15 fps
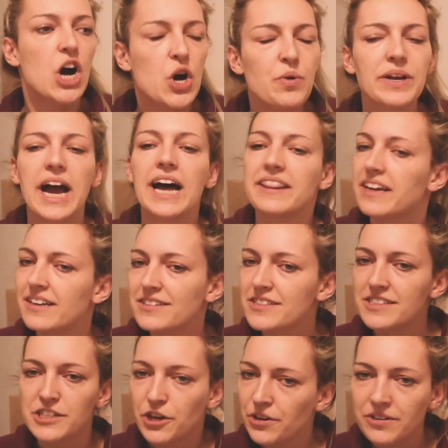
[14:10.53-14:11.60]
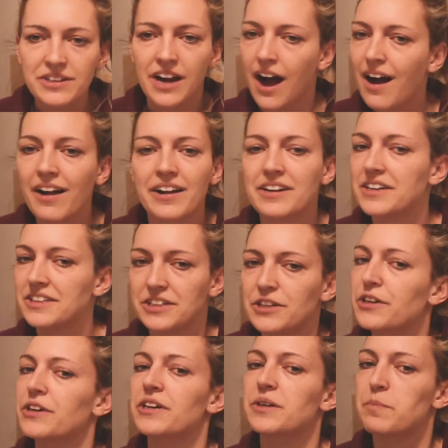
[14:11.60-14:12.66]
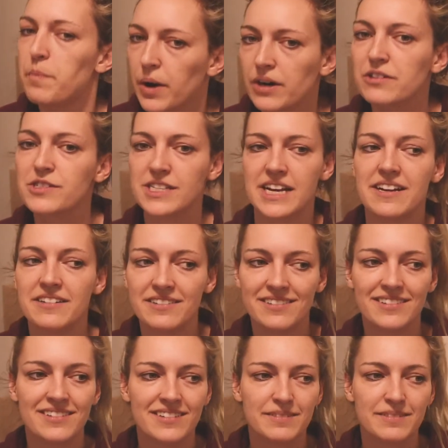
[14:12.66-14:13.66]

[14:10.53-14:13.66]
oh yeah, you're not a good person,